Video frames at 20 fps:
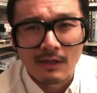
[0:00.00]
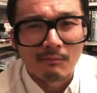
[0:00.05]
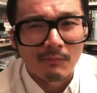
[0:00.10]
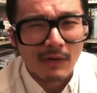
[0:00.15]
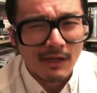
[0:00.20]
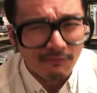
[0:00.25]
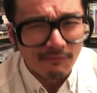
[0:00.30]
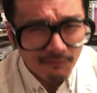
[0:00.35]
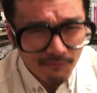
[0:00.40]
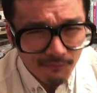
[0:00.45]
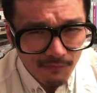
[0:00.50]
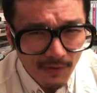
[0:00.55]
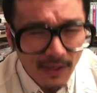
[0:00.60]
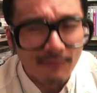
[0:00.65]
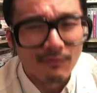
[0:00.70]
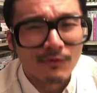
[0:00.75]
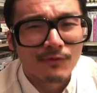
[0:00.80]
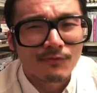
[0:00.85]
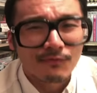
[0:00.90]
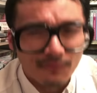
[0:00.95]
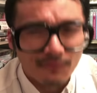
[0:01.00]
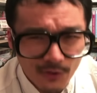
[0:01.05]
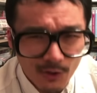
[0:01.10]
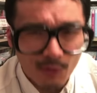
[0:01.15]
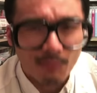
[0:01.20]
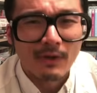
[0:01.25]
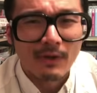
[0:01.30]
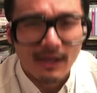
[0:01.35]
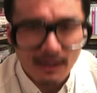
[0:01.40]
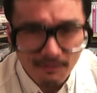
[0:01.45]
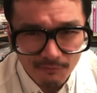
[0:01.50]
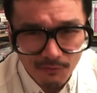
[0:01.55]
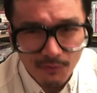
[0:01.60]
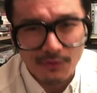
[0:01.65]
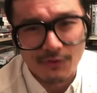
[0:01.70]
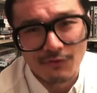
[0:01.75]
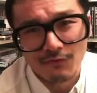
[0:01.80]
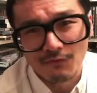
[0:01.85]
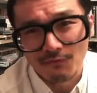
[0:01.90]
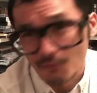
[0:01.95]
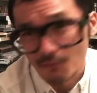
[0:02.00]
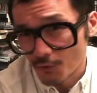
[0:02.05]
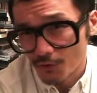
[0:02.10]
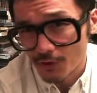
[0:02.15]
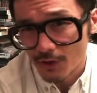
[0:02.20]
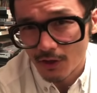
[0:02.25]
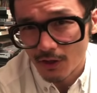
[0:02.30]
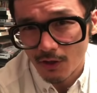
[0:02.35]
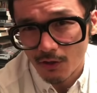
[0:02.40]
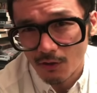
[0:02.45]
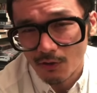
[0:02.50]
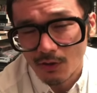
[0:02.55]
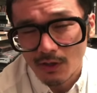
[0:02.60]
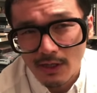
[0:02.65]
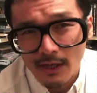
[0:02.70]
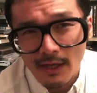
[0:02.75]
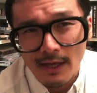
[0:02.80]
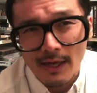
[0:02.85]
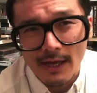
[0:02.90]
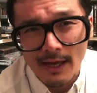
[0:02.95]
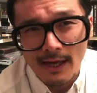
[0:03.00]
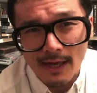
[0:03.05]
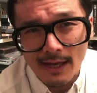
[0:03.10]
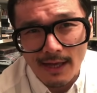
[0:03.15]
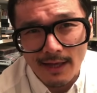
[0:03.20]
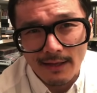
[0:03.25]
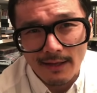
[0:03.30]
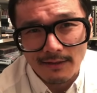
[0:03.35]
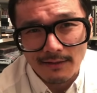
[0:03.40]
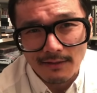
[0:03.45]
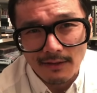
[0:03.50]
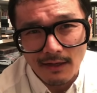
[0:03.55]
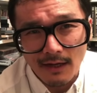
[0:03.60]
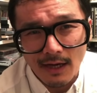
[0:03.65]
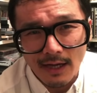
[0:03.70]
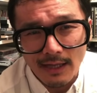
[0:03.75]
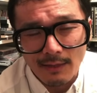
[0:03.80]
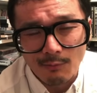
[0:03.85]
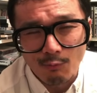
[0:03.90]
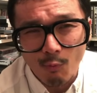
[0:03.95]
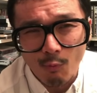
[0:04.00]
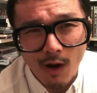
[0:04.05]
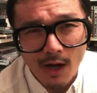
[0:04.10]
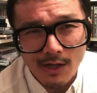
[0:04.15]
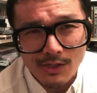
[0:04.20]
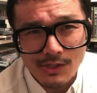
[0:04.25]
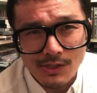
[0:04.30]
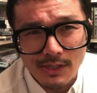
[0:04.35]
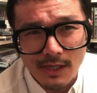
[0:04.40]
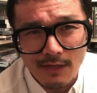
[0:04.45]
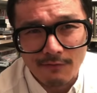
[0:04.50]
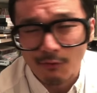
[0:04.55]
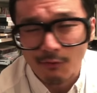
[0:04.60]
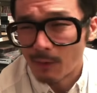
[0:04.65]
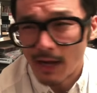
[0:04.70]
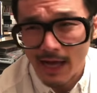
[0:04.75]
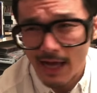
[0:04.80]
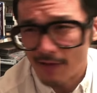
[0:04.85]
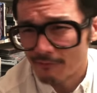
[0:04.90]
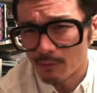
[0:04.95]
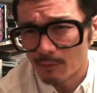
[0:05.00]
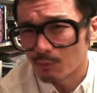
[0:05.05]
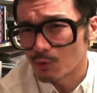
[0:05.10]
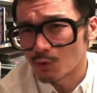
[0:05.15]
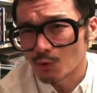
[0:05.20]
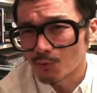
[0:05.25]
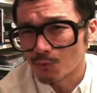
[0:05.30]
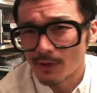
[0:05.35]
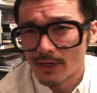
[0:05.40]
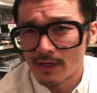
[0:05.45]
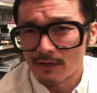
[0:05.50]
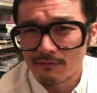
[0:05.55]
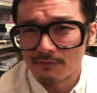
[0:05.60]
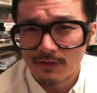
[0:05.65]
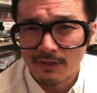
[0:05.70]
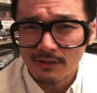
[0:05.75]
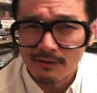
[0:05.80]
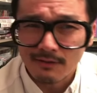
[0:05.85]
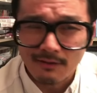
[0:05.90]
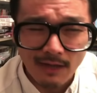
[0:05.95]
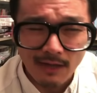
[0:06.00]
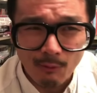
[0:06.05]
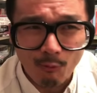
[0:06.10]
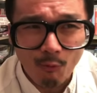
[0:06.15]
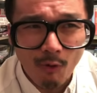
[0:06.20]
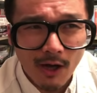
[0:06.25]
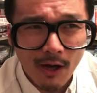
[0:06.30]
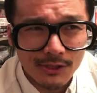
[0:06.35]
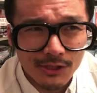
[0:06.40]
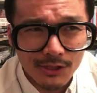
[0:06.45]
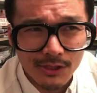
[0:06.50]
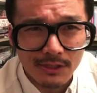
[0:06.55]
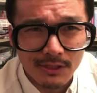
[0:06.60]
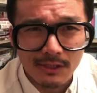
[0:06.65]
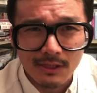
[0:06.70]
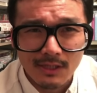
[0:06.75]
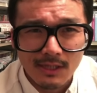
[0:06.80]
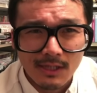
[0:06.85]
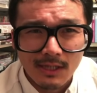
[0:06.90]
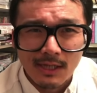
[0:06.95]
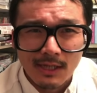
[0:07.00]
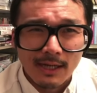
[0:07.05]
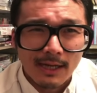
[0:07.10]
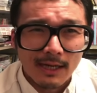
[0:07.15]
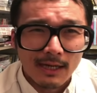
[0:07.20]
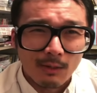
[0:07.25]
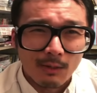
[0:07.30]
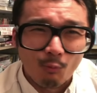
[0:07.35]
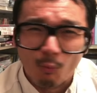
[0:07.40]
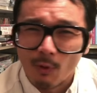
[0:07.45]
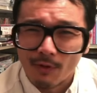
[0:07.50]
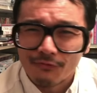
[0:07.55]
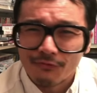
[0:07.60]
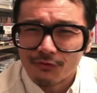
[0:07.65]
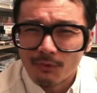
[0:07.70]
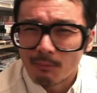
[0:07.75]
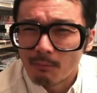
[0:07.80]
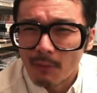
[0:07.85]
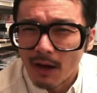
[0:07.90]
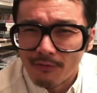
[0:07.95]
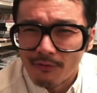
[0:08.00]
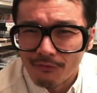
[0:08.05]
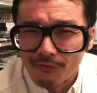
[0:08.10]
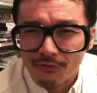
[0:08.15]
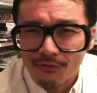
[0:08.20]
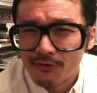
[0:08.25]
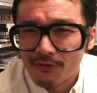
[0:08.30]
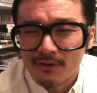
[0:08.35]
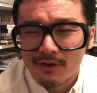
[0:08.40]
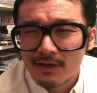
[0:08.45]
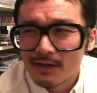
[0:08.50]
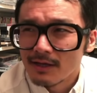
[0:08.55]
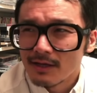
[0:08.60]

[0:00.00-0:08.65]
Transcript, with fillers: My favorite film ever is Vertigo. And I watch that film. I have the Blu ray of it and I watch it uh, once a month.